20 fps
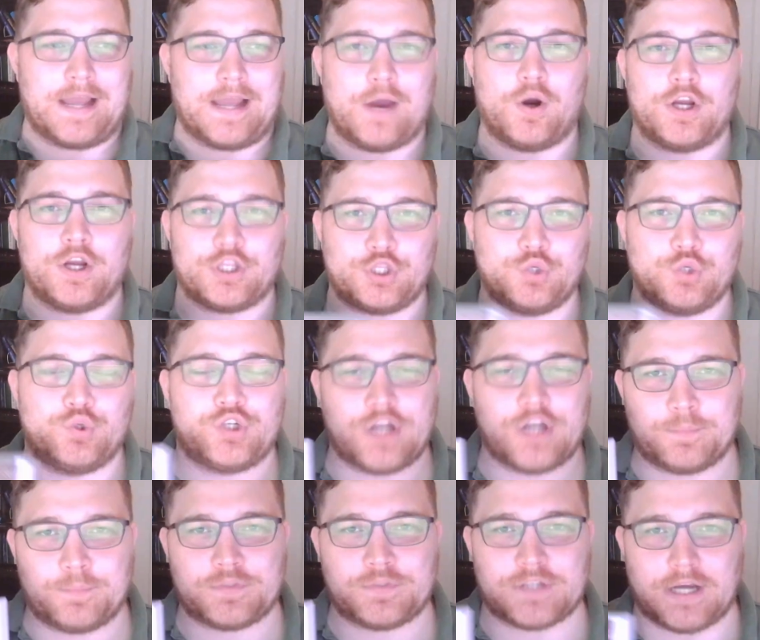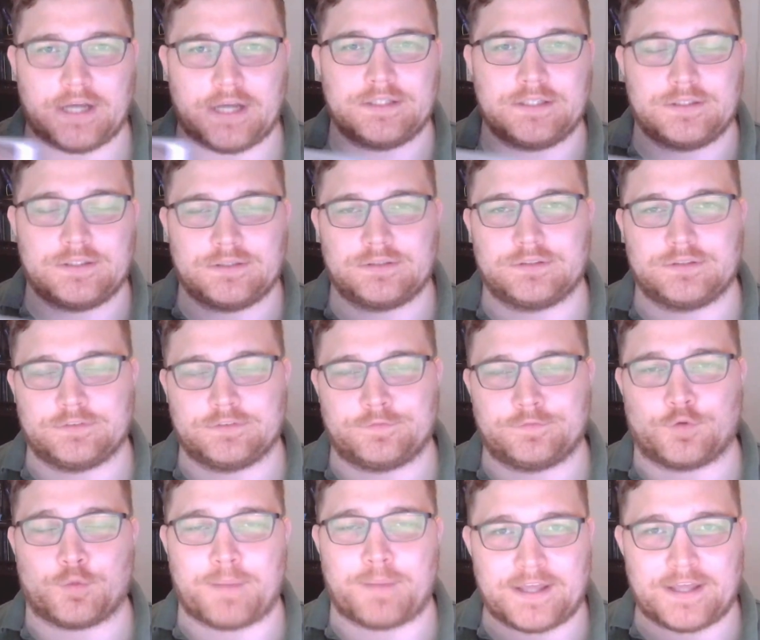a huge upside
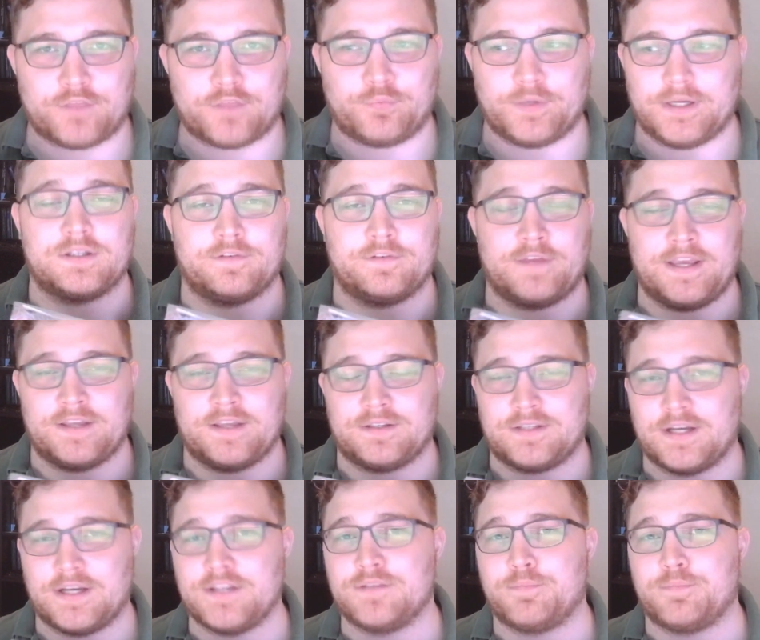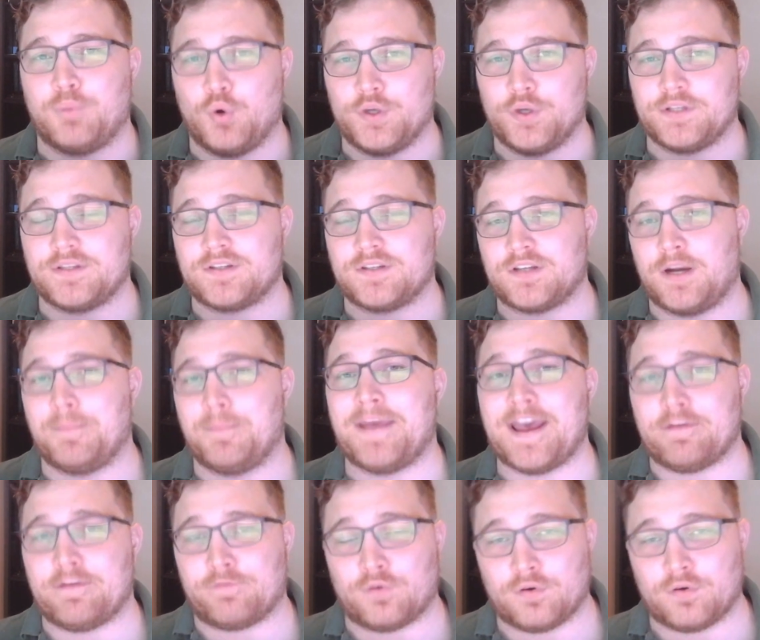for Pathria, it does put some
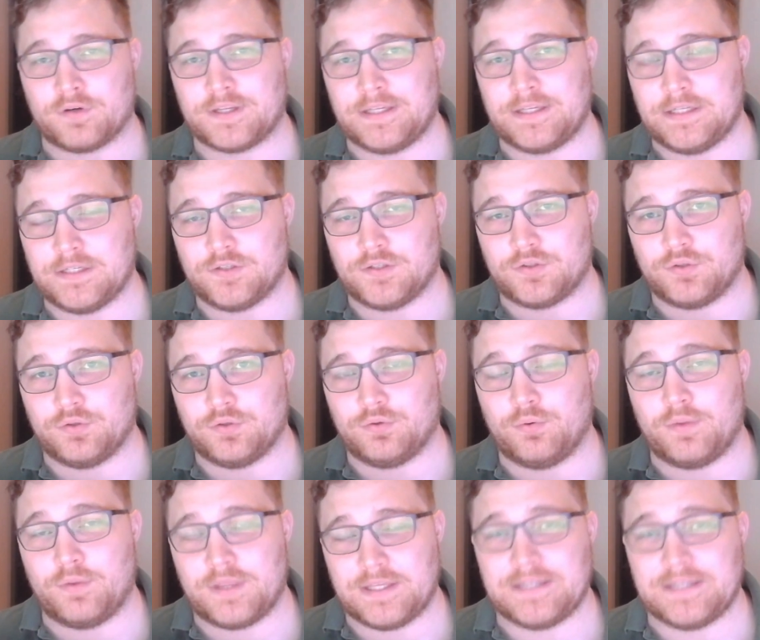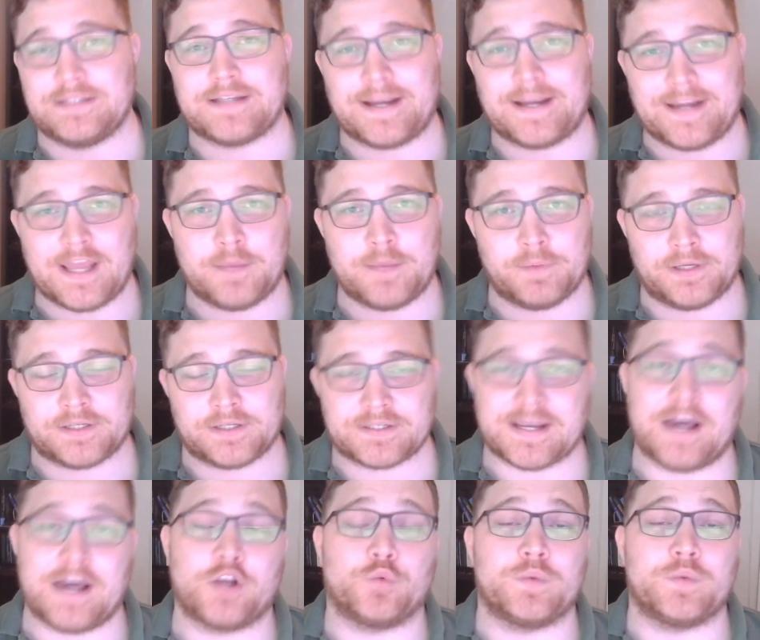effort into the dynamics.
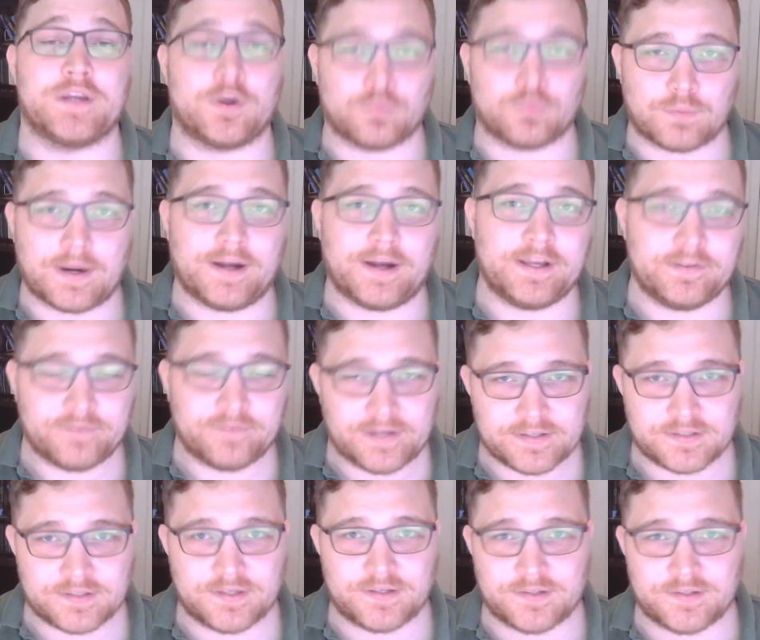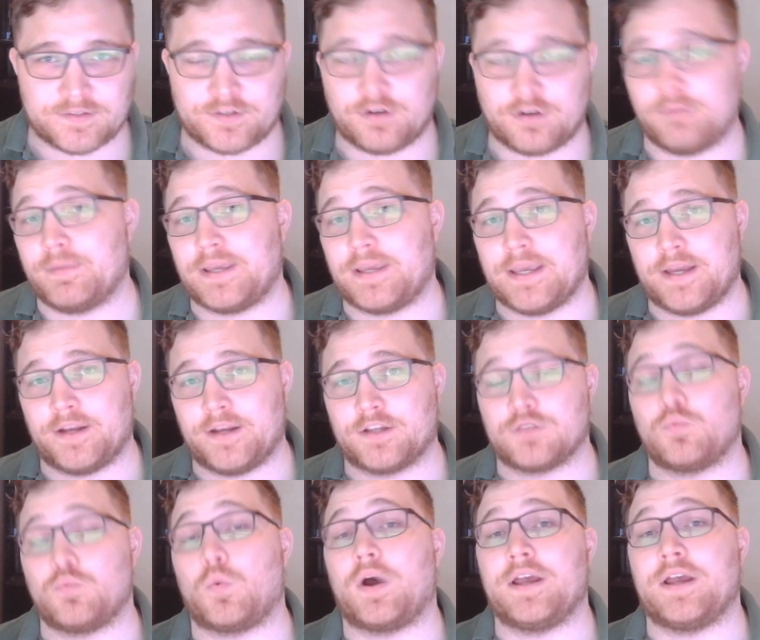How do we arrive at statistical mechanics?
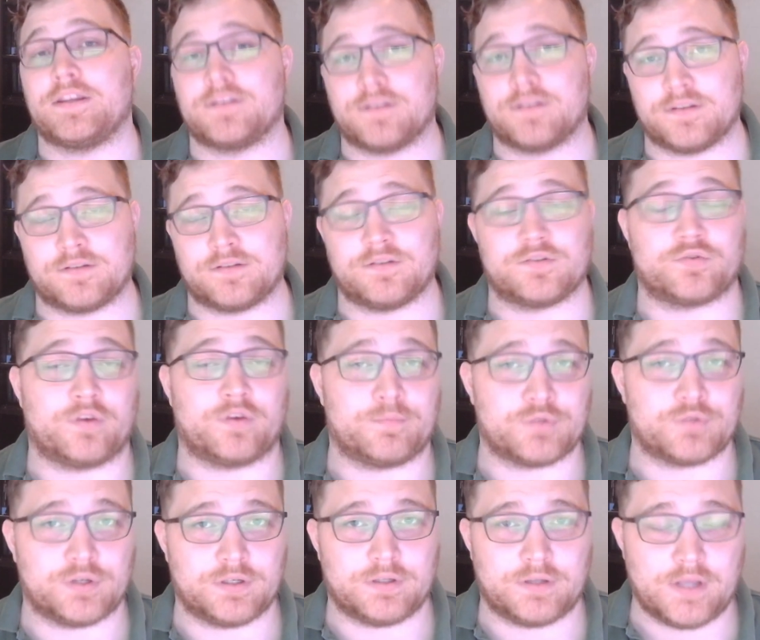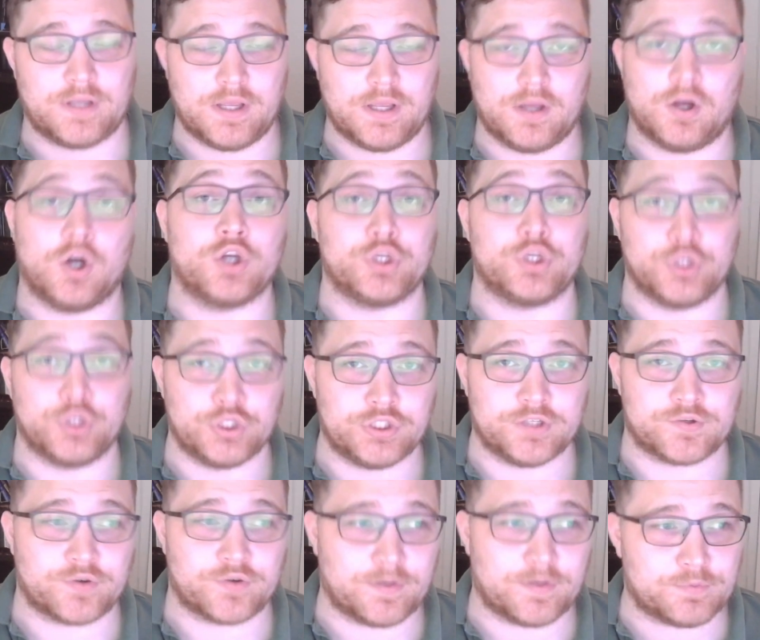Why is this description a good
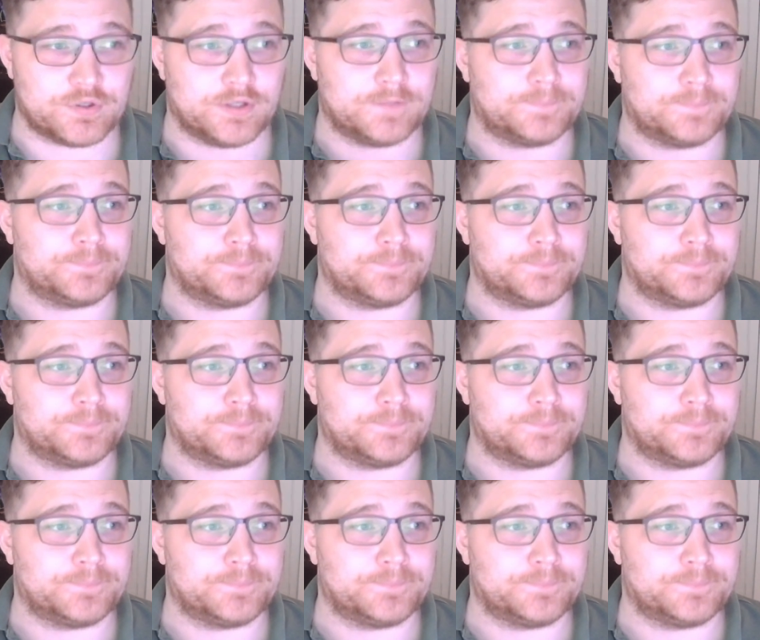description?